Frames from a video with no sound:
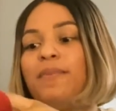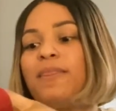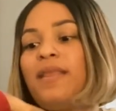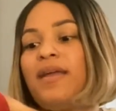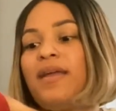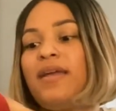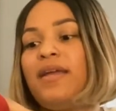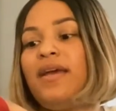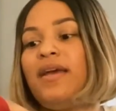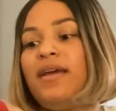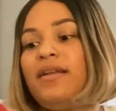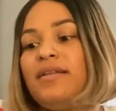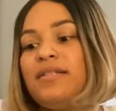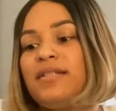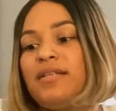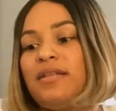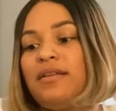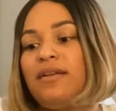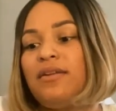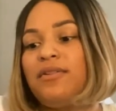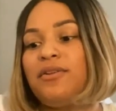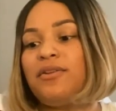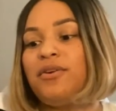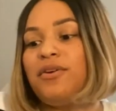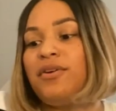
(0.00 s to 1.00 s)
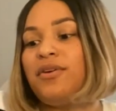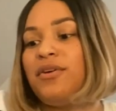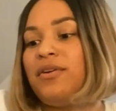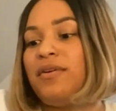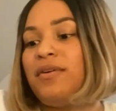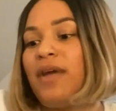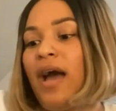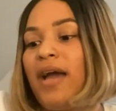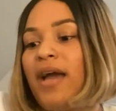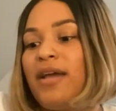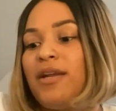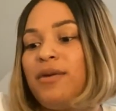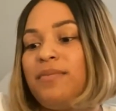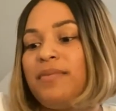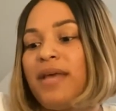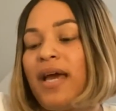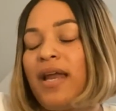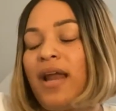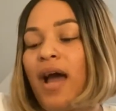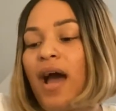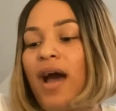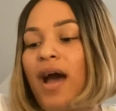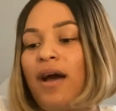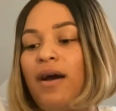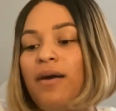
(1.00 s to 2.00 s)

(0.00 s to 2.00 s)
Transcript: again, is another item that